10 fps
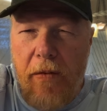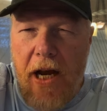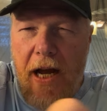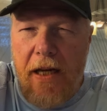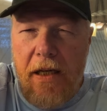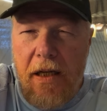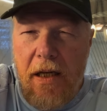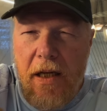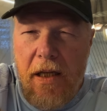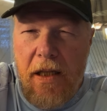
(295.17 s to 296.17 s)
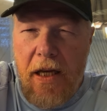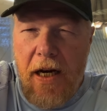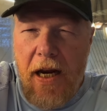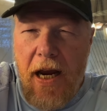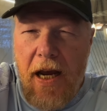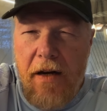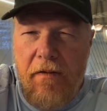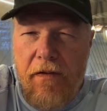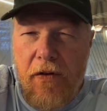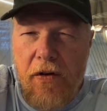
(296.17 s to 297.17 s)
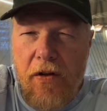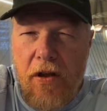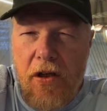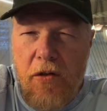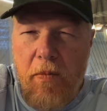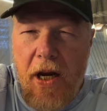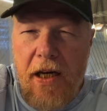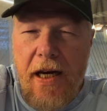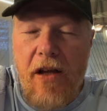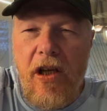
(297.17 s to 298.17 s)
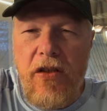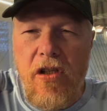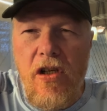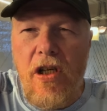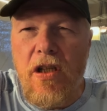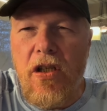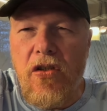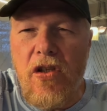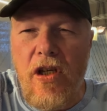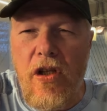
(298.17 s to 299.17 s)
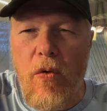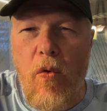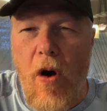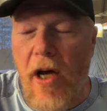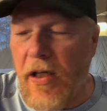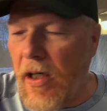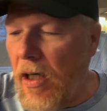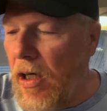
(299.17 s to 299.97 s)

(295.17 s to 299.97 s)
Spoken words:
knot that I had for this bait. Now let's look at this in the water.